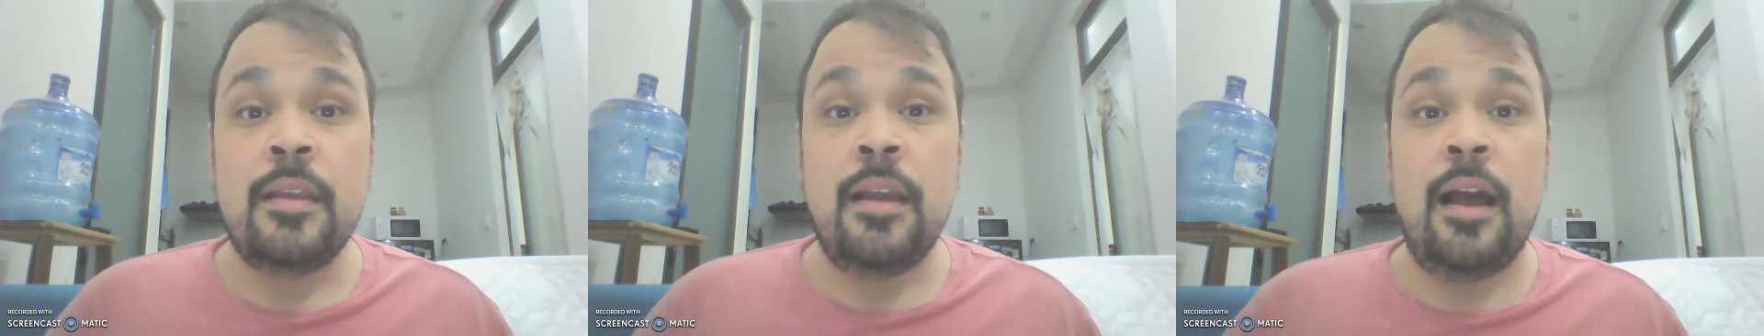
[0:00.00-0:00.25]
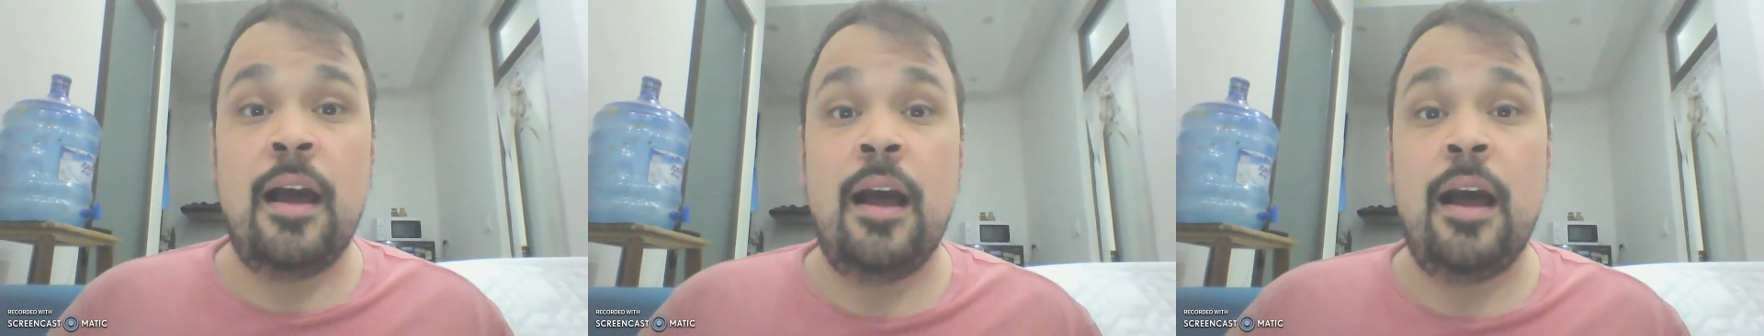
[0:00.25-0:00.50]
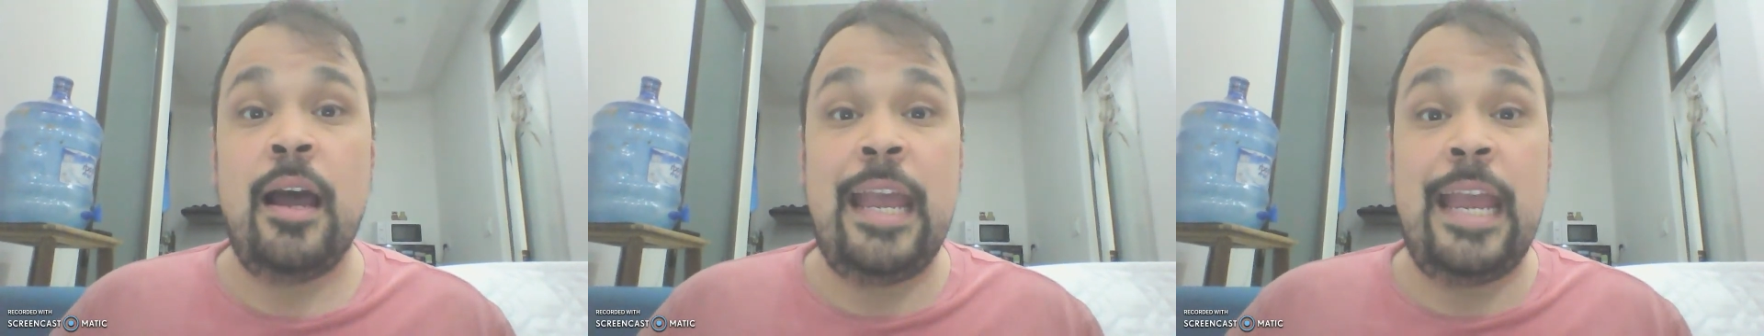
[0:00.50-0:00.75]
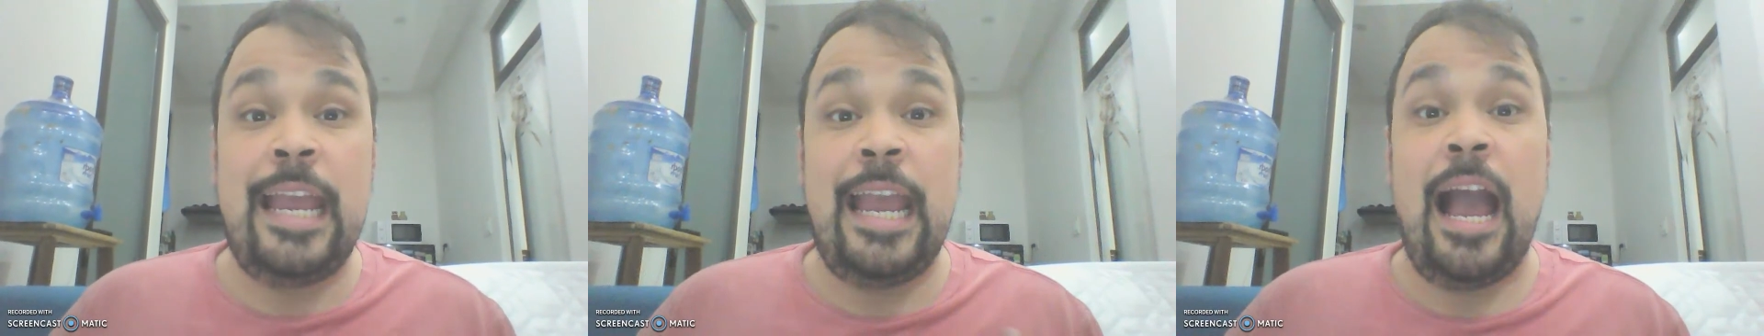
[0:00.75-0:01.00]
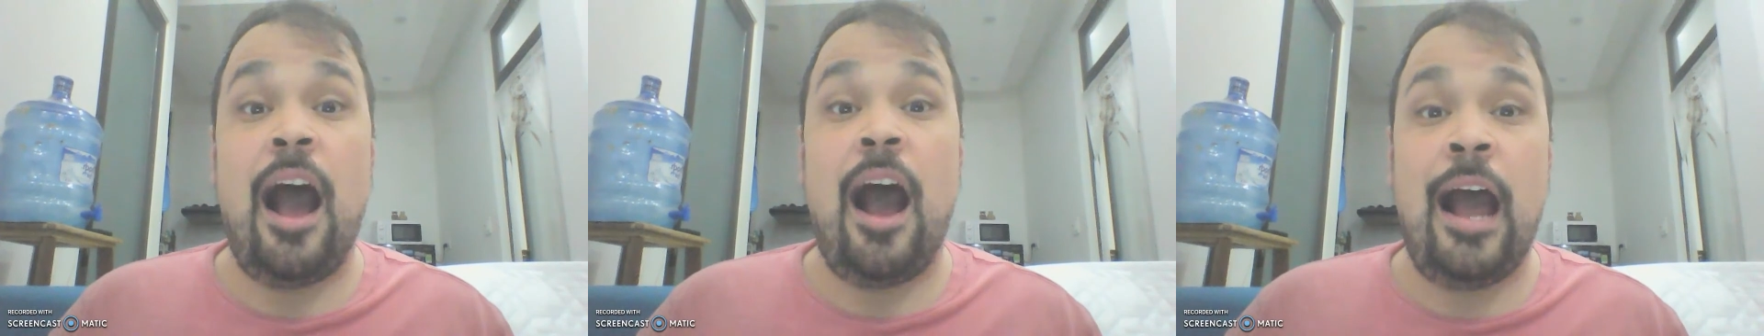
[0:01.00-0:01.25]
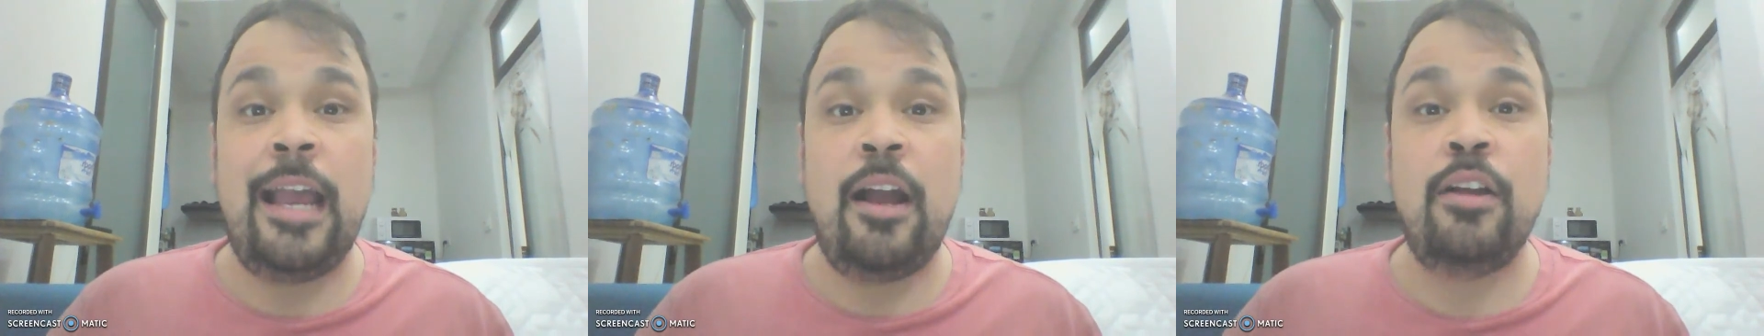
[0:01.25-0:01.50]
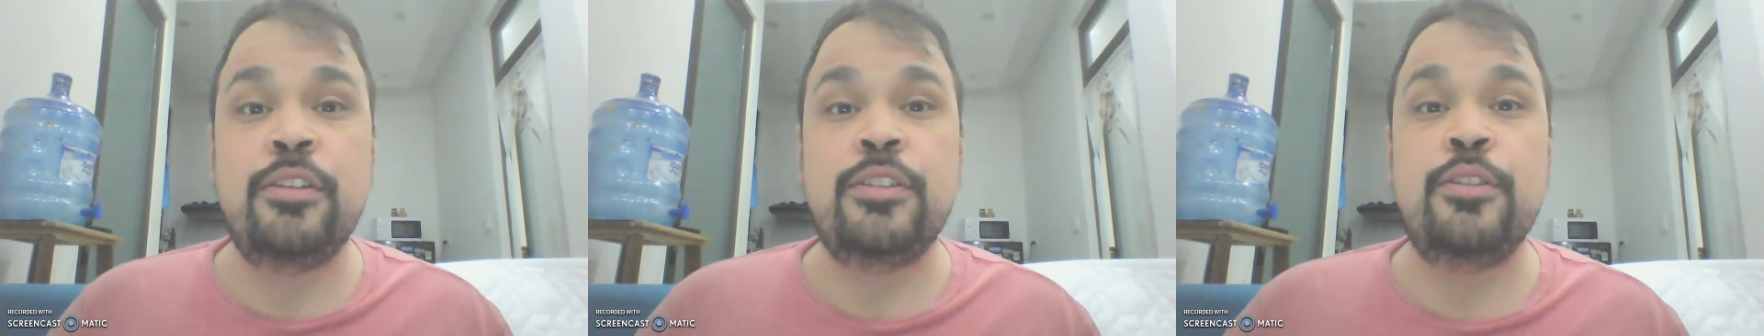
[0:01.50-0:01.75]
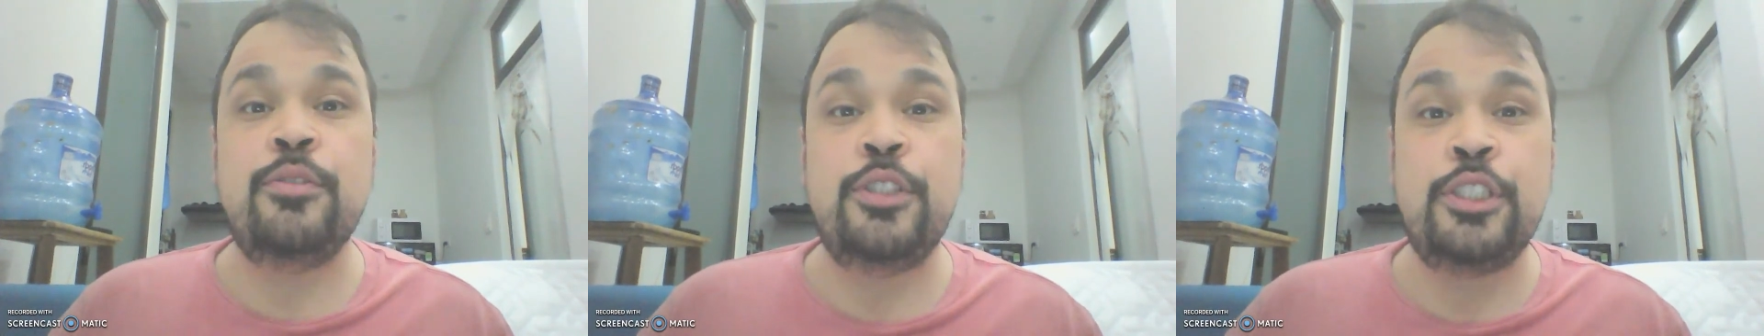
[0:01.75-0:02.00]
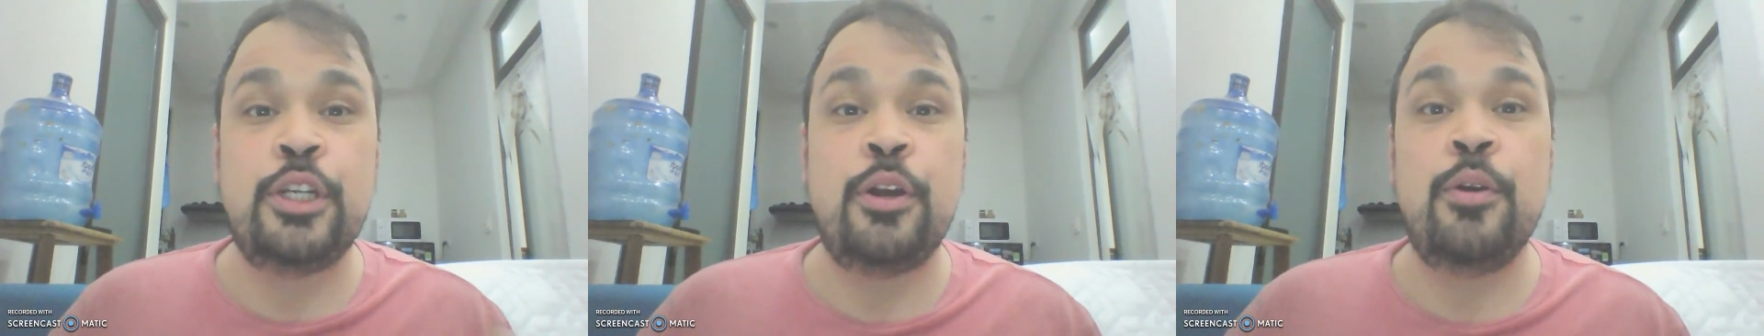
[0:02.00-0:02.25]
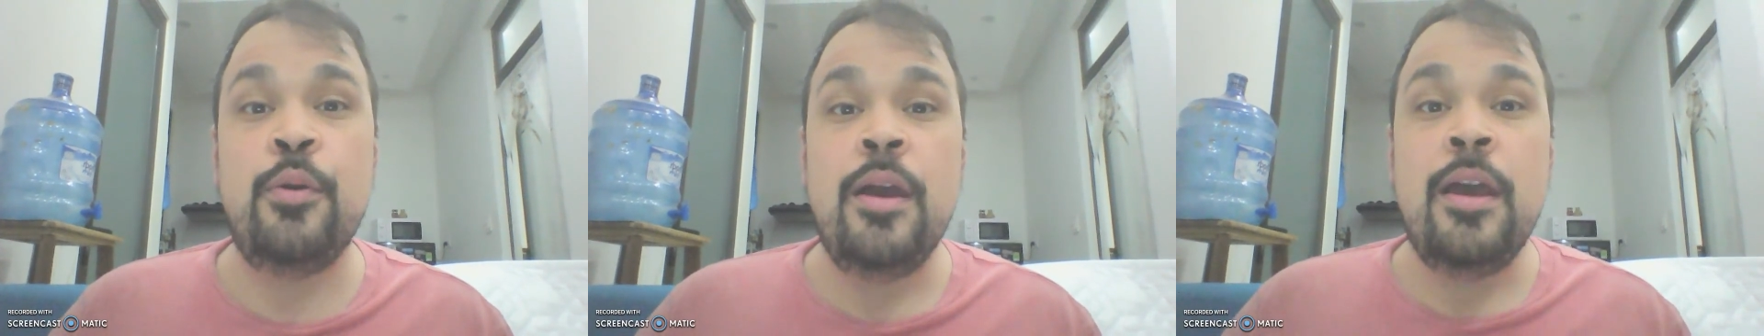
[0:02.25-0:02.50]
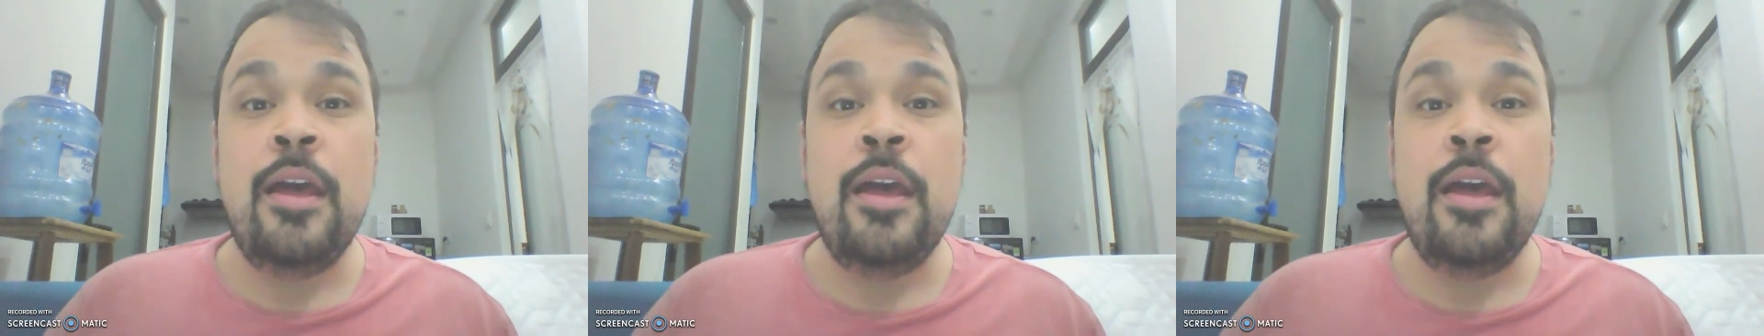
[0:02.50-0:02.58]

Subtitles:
I also show